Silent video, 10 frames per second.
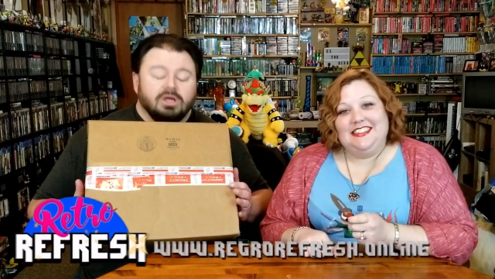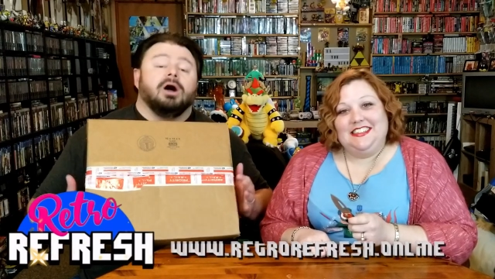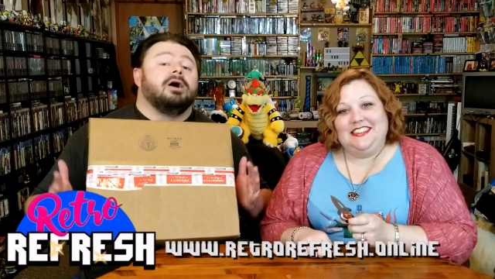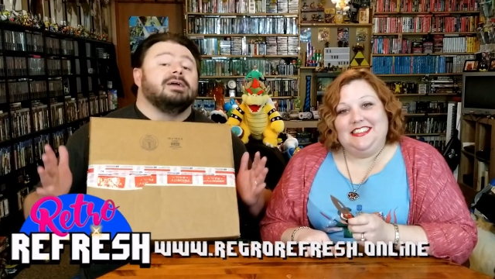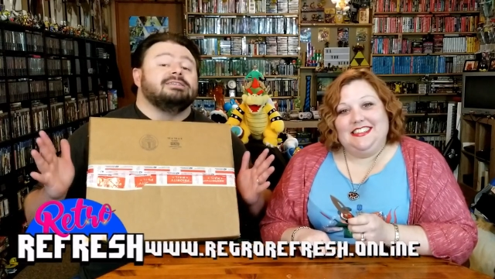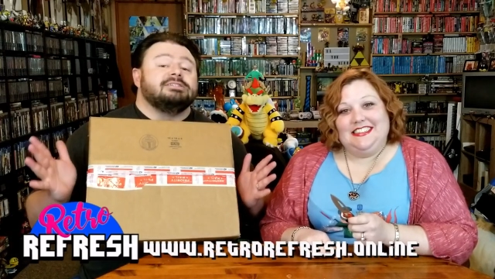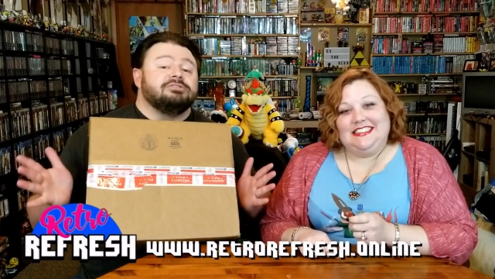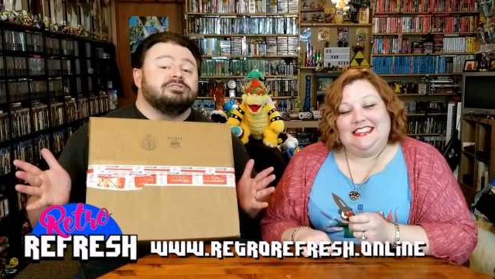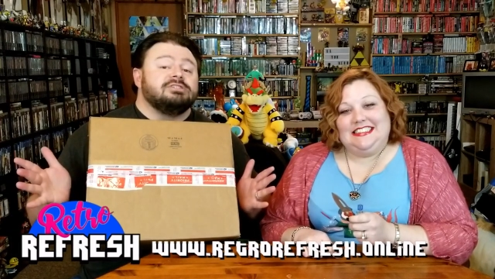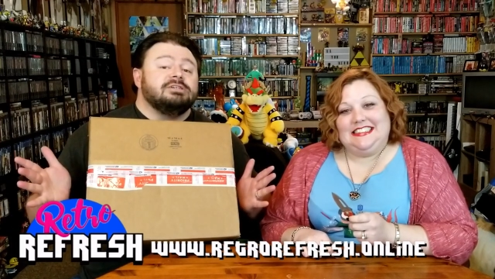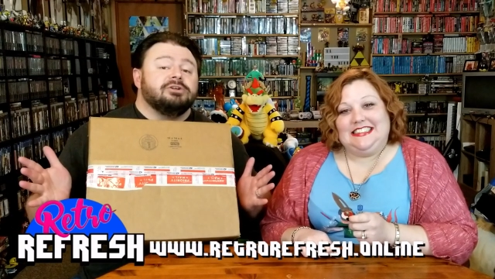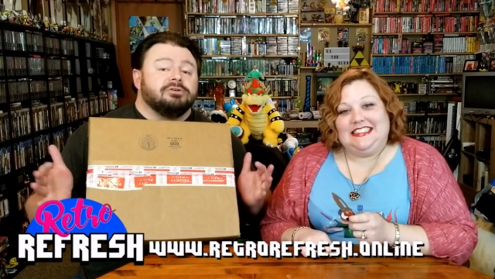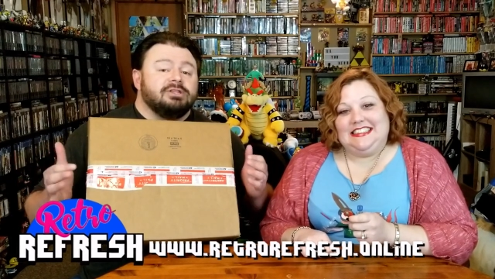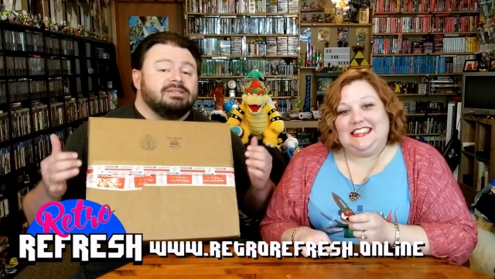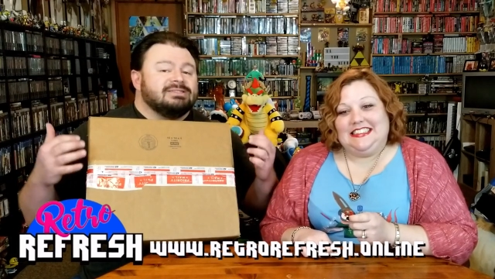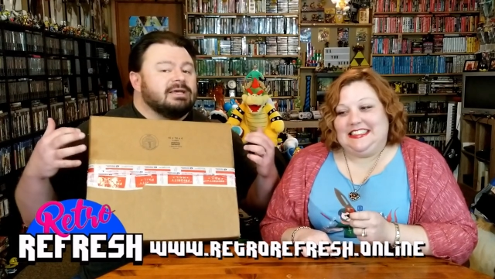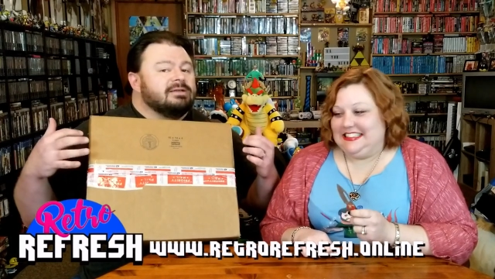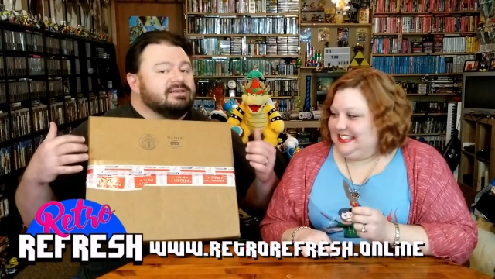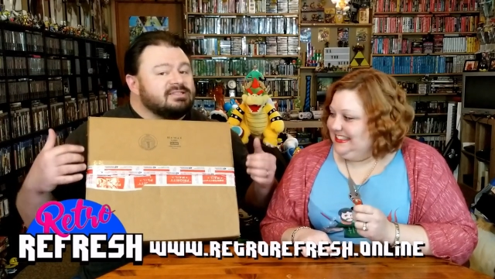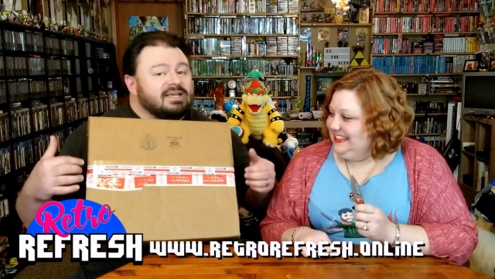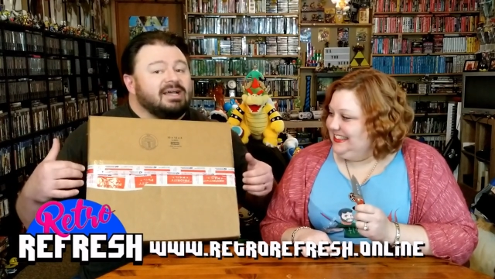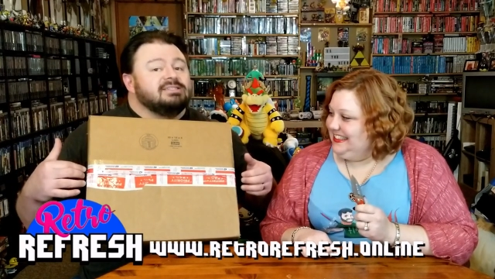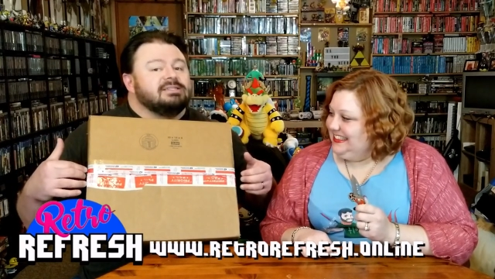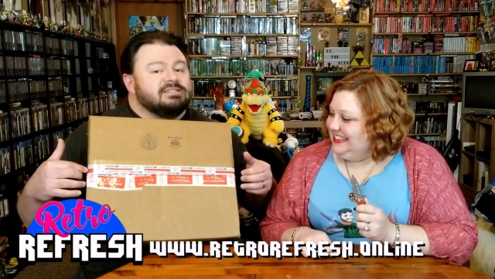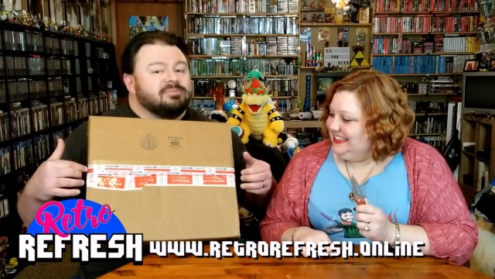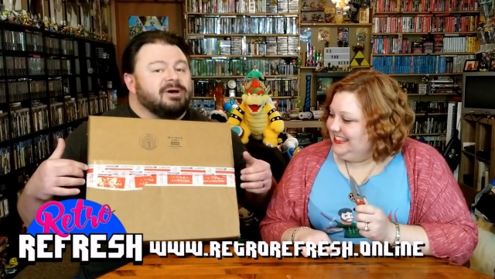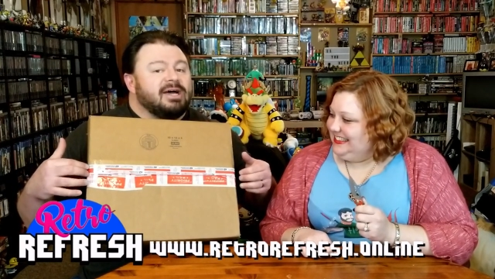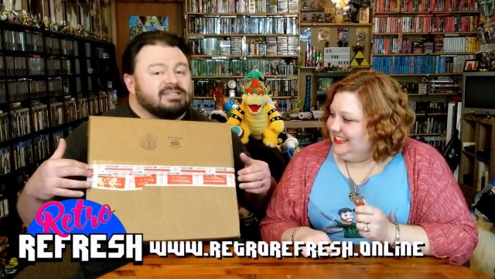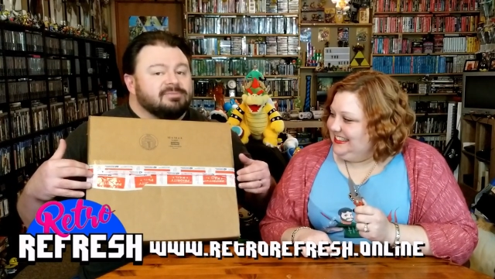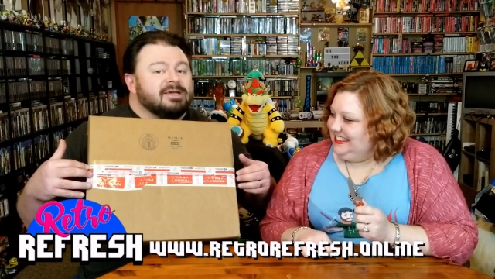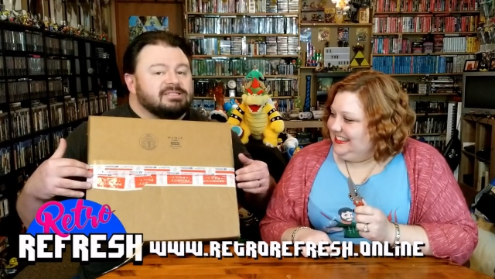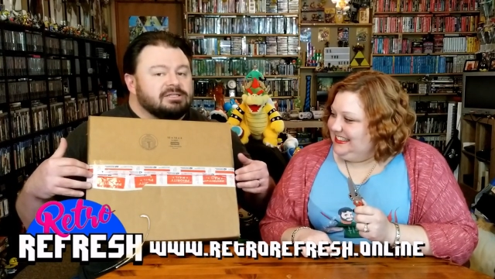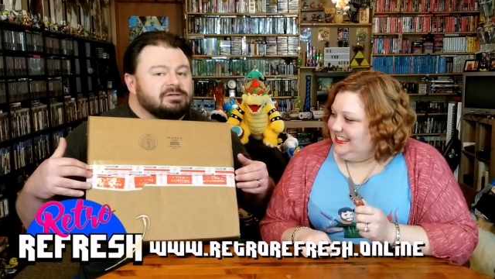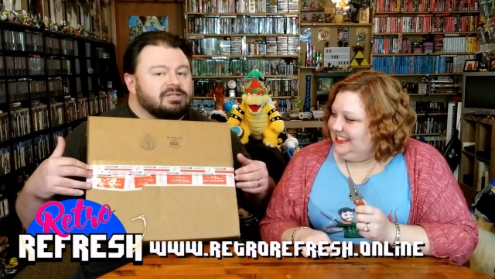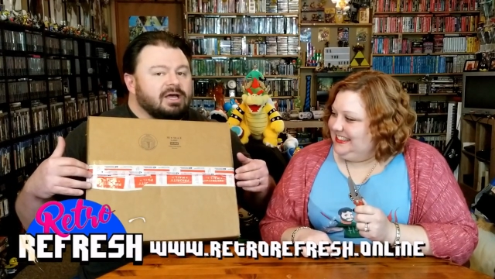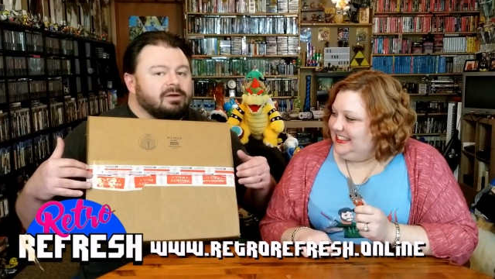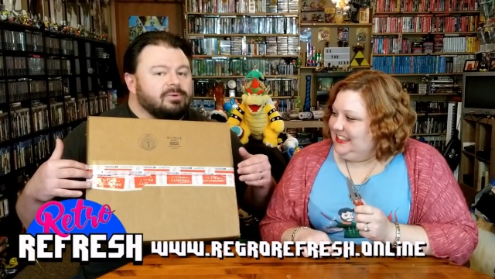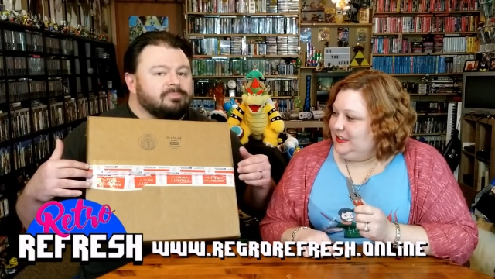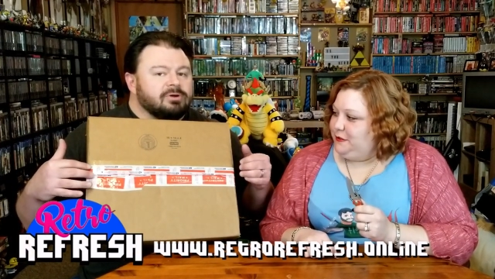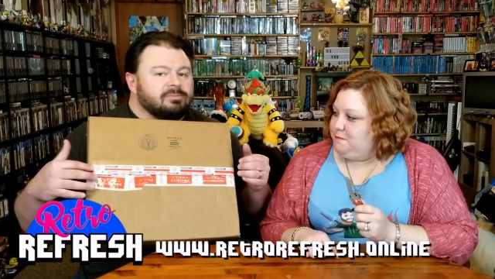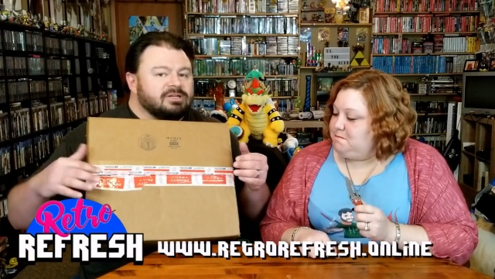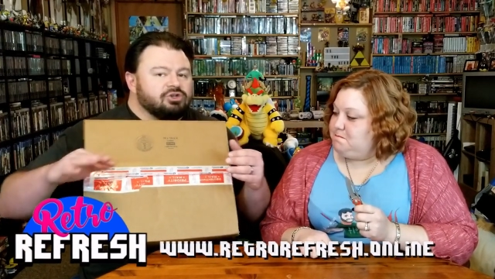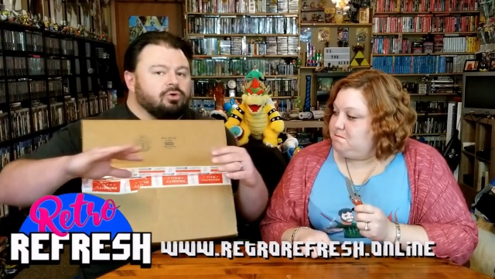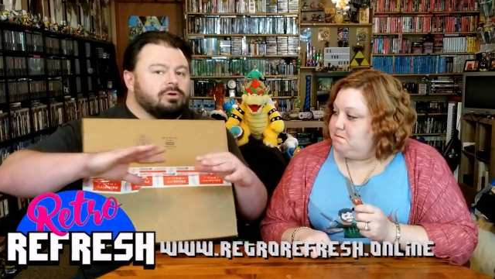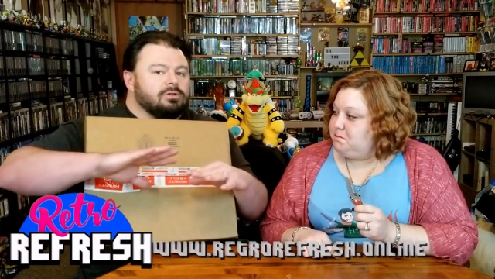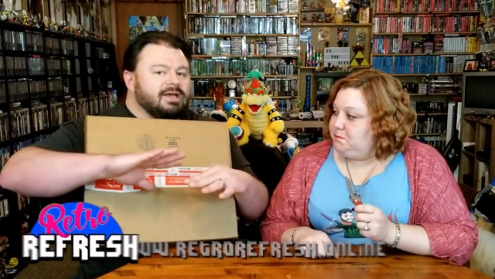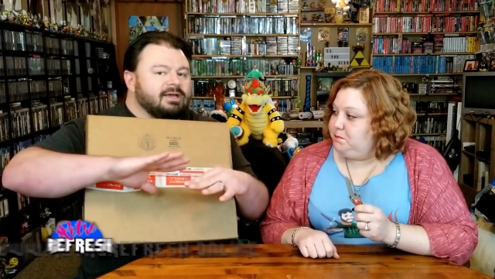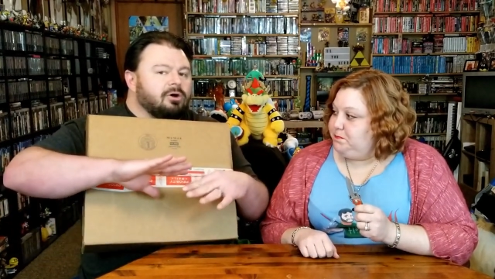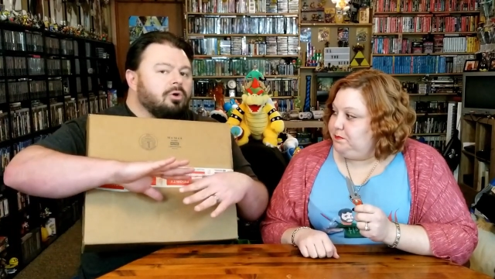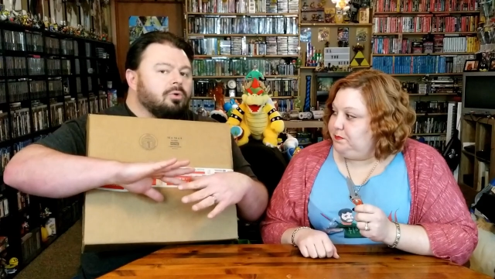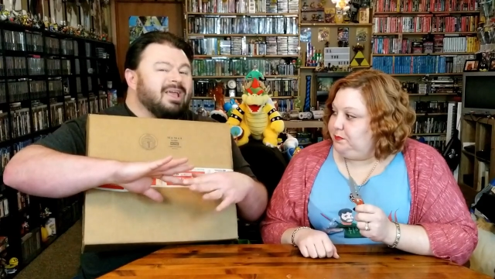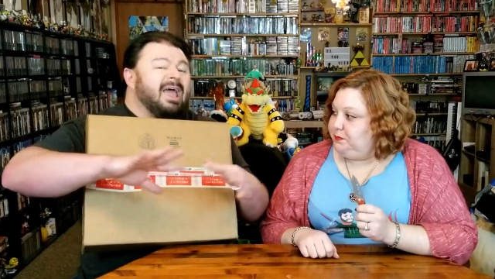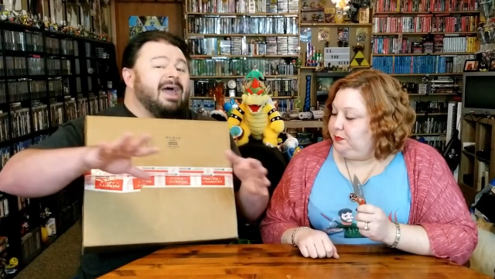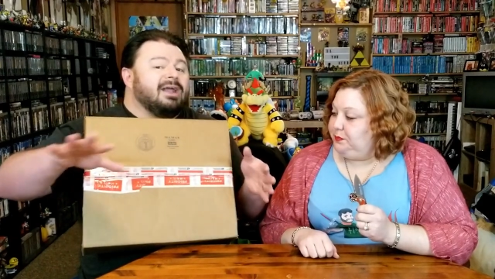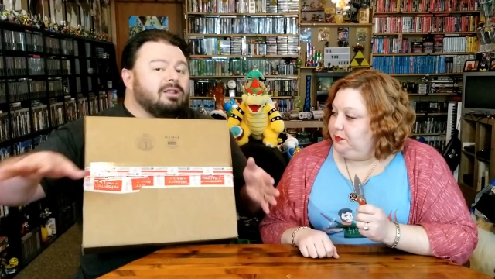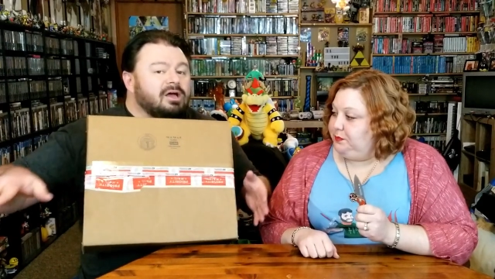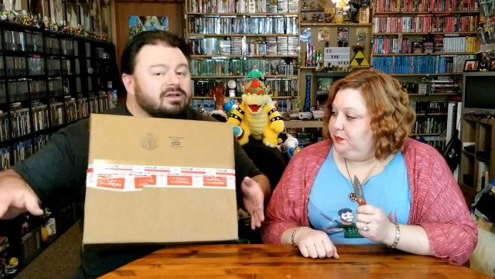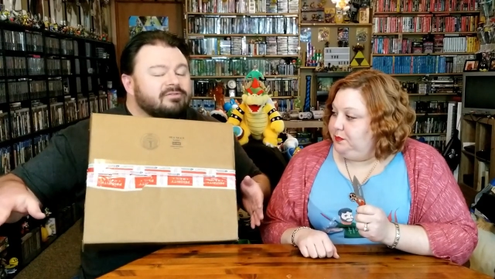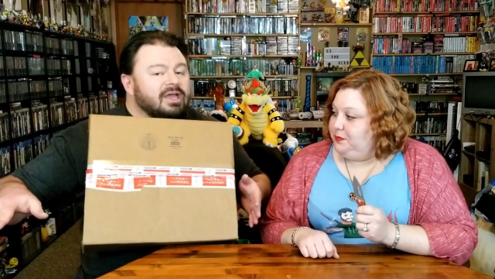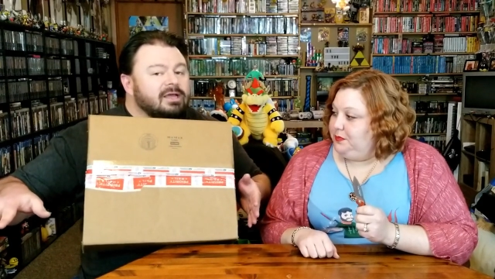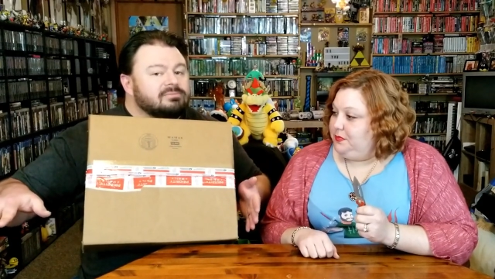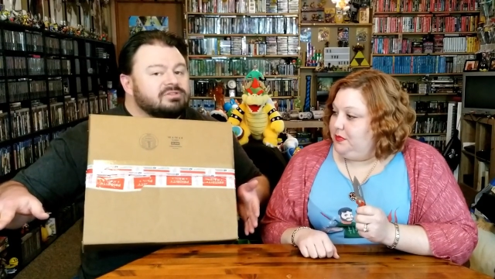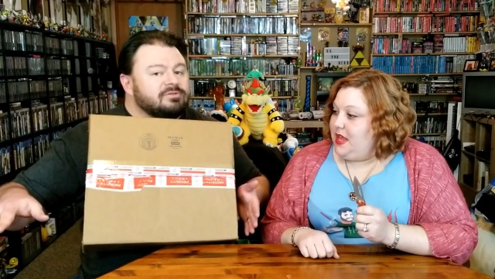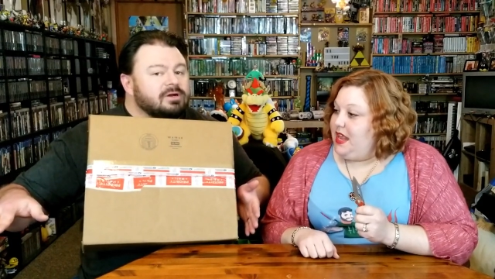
Speaker 1: All right, seriously, nerdlings, the size of this box makes it look like we pretty much ordered like a whole catalog of games from